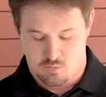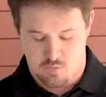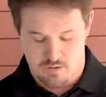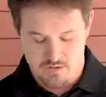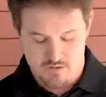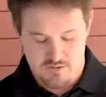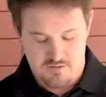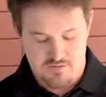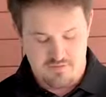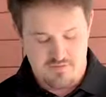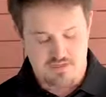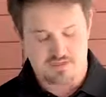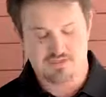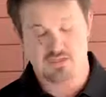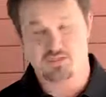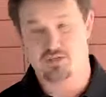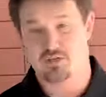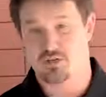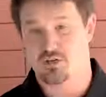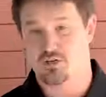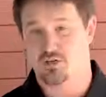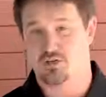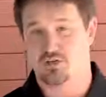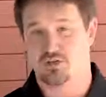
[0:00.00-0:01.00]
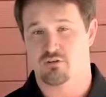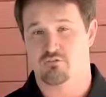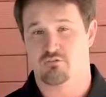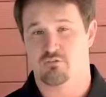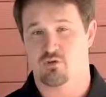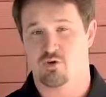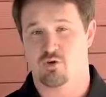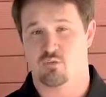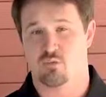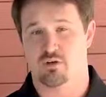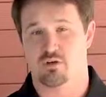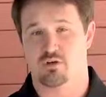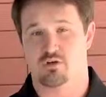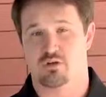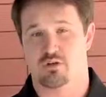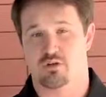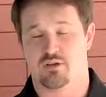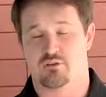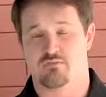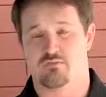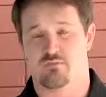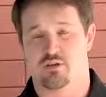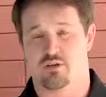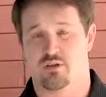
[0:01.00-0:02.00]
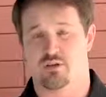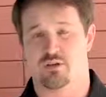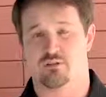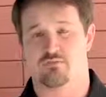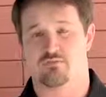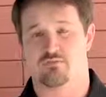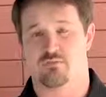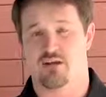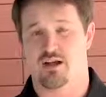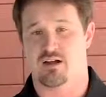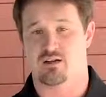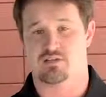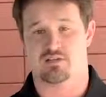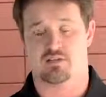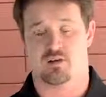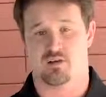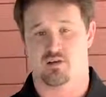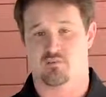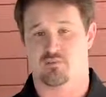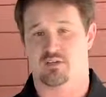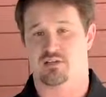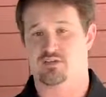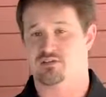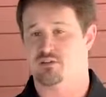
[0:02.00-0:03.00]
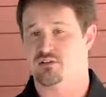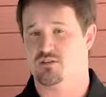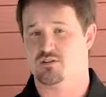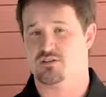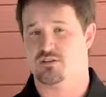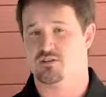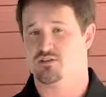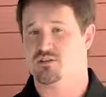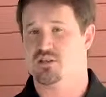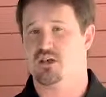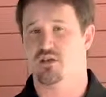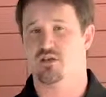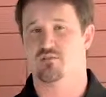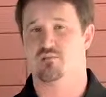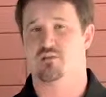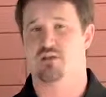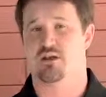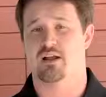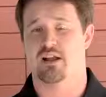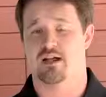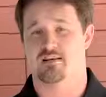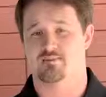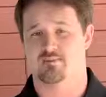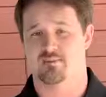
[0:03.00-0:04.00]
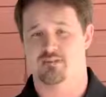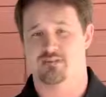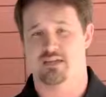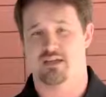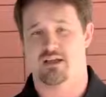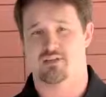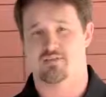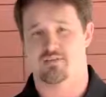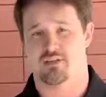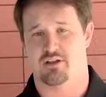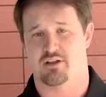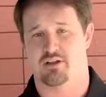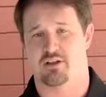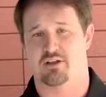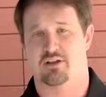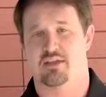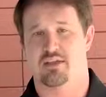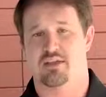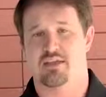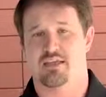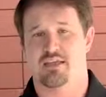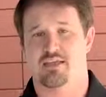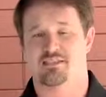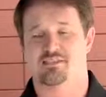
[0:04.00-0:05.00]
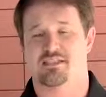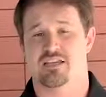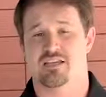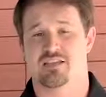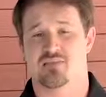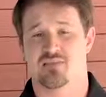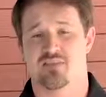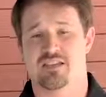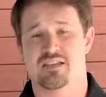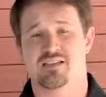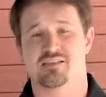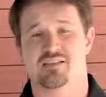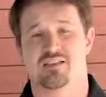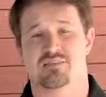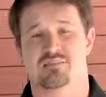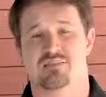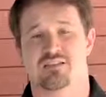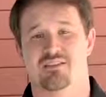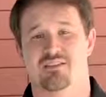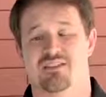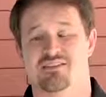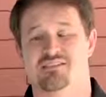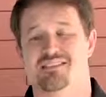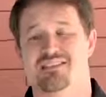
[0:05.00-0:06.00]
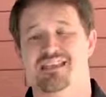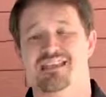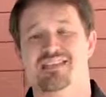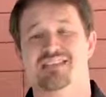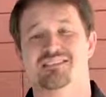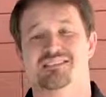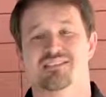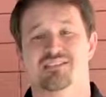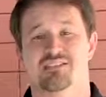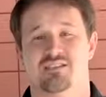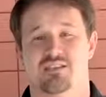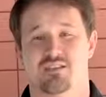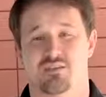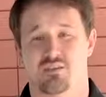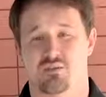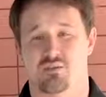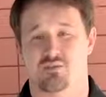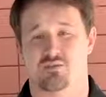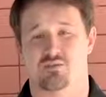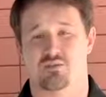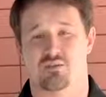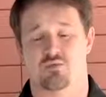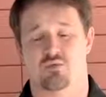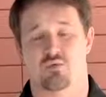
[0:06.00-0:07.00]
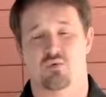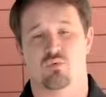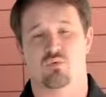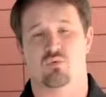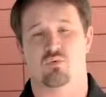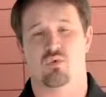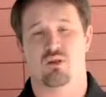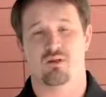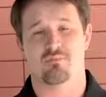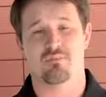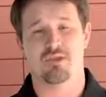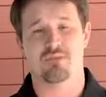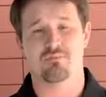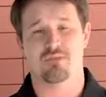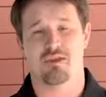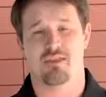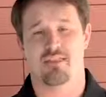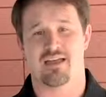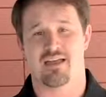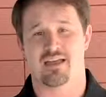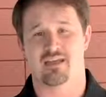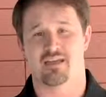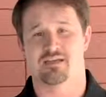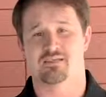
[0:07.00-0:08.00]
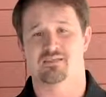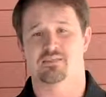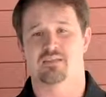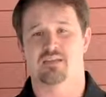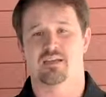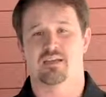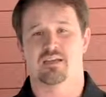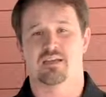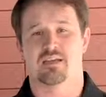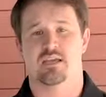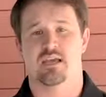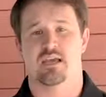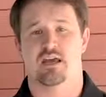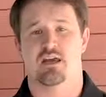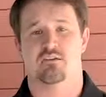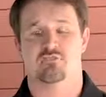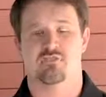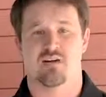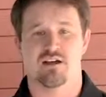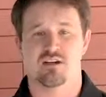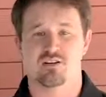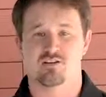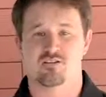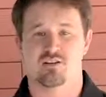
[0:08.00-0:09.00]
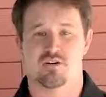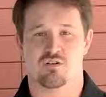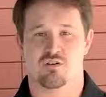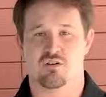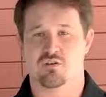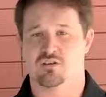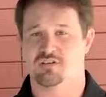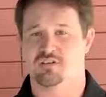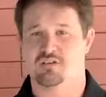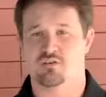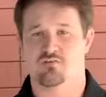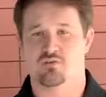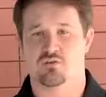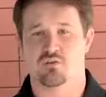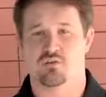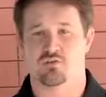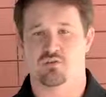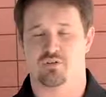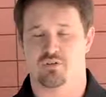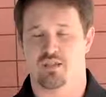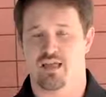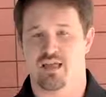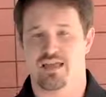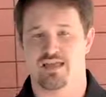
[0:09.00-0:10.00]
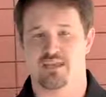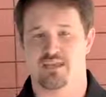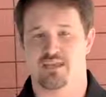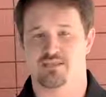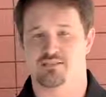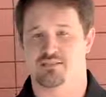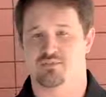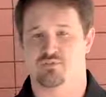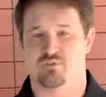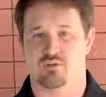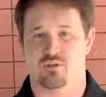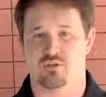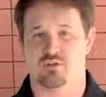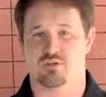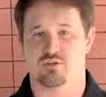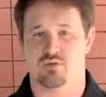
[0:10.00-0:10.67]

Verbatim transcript: One of the things that you're going to look for when you're looking for a good fire starter, because there's a ton of great options out there, is that you need something that's easy to use. And what I mean by that is a fire starter that's difficult to light isn't really